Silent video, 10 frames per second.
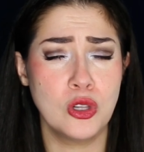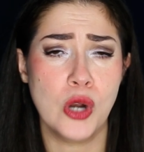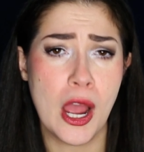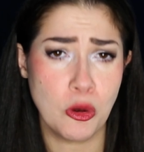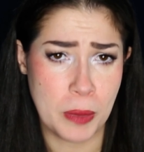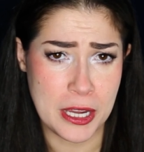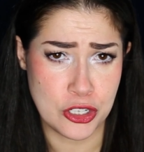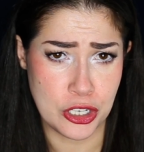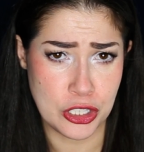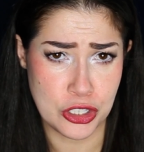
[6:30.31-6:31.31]
or
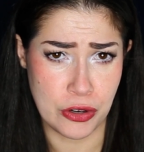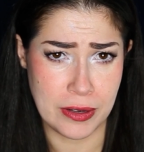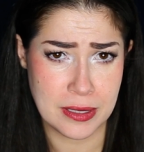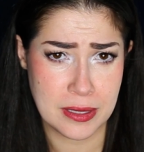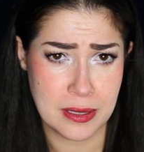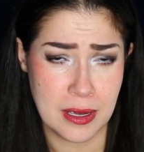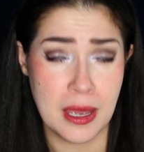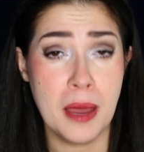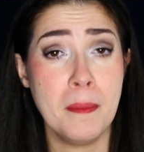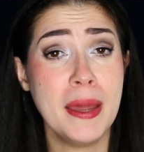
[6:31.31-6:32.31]
outpatient insurance.
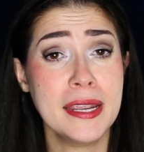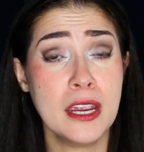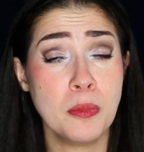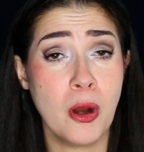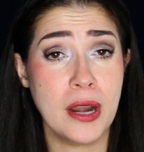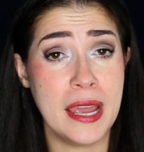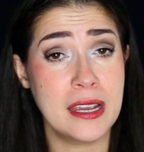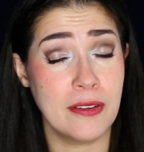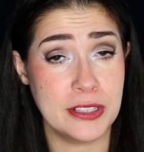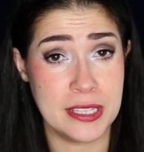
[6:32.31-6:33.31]
Medicare Part A
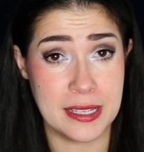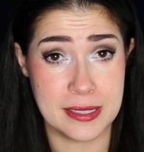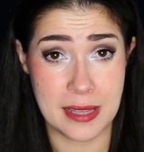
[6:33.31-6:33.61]
covers things